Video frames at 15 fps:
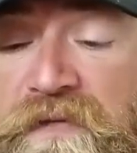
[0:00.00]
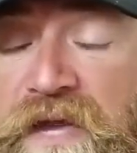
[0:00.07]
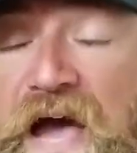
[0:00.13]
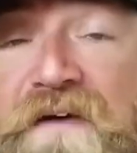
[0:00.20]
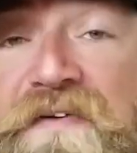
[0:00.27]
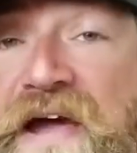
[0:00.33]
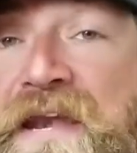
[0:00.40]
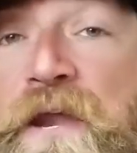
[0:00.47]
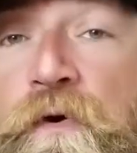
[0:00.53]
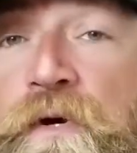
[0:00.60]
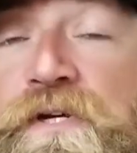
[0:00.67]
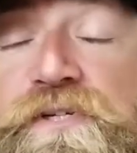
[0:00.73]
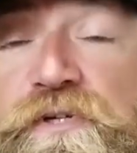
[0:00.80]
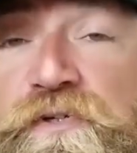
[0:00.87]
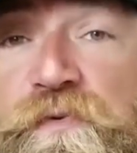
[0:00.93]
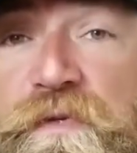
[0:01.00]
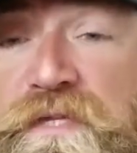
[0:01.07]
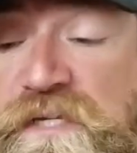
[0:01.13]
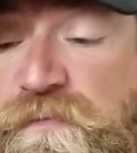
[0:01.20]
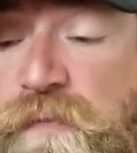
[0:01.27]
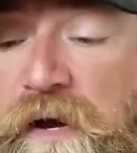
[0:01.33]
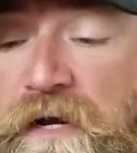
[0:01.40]
I've had no issues with
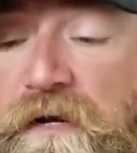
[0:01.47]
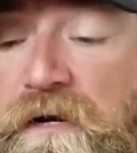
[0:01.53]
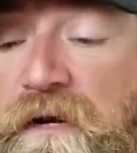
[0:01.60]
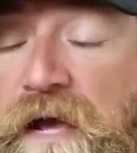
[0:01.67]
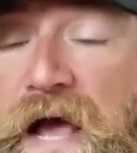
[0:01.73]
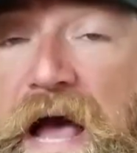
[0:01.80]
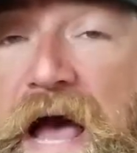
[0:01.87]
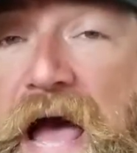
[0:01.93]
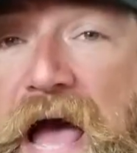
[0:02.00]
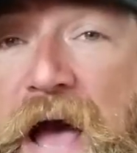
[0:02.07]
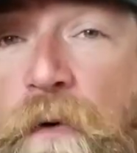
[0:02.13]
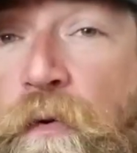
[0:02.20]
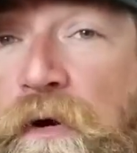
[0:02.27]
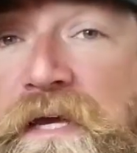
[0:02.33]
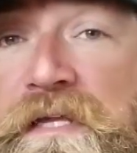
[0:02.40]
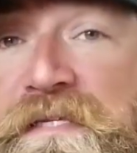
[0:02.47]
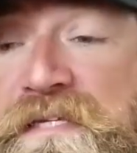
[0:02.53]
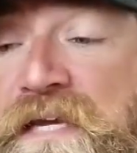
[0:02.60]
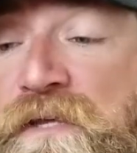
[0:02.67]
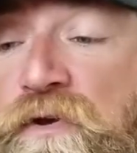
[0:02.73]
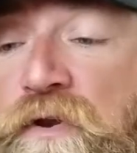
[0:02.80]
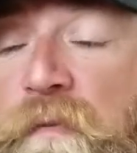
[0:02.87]
this bugger. I will
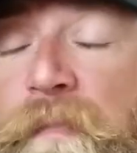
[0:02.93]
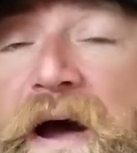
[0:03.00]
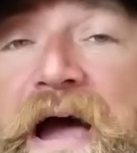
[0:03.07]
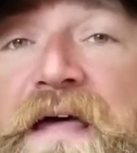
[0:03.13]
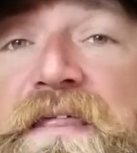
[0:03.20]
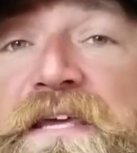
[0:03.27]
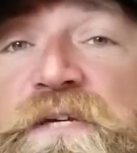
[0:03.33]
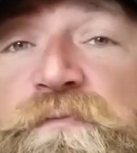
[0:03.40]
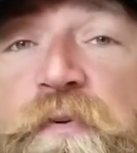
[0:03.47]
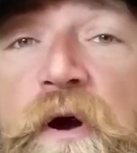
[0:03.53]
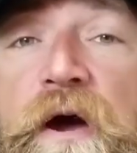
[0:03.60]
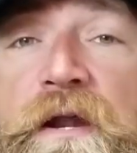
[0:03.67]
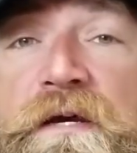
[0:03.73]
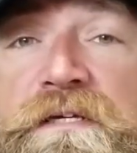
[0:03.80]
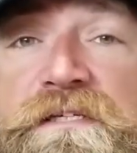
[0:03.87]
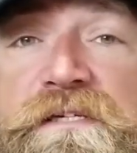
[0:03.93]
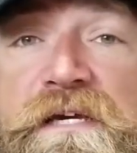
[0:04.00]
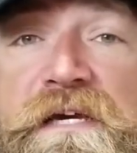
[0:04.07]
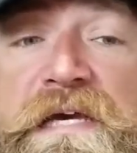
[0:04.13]
continue to buy these products.